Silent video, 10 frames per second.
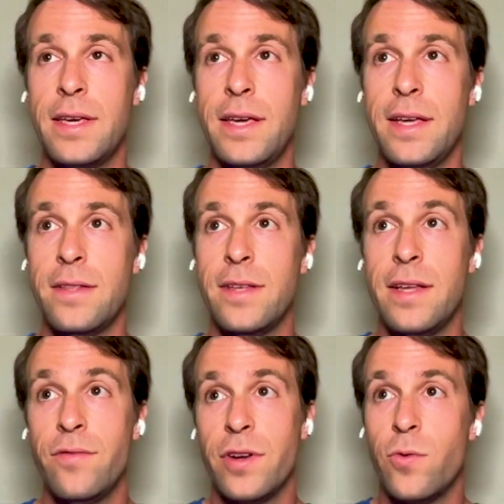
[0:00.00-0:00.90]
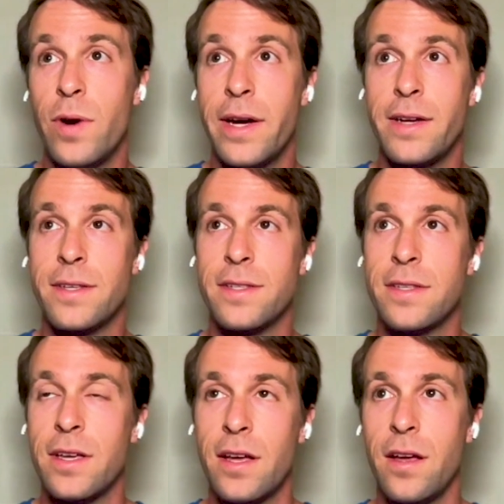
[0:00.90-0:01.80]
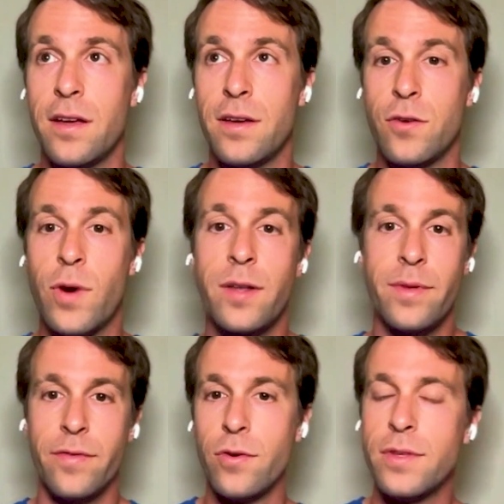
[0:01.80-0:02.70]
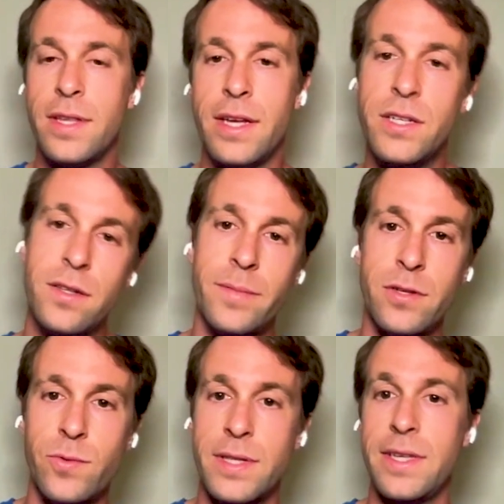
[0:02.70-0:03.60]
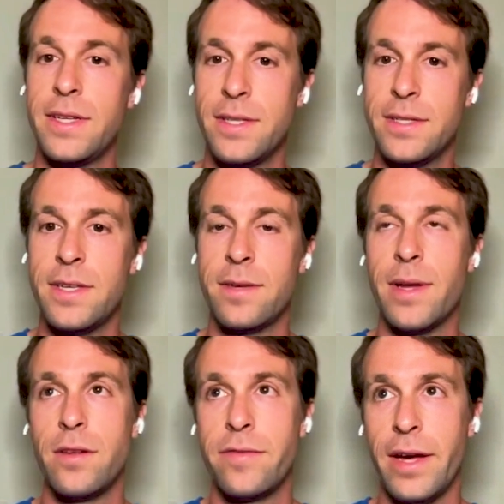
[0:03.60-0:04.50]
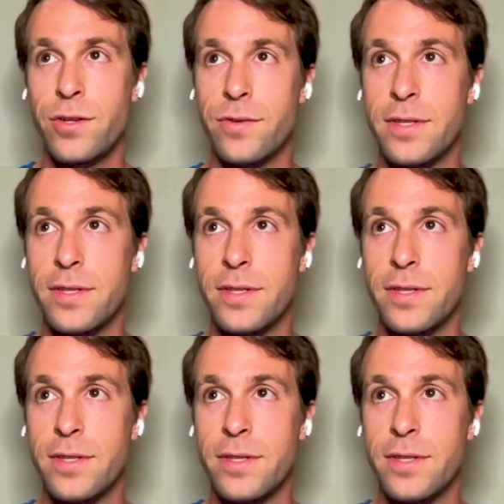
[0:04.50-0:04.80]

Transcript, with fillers: it, it requires uh, quite a bit of coordination between the existing manufacturers,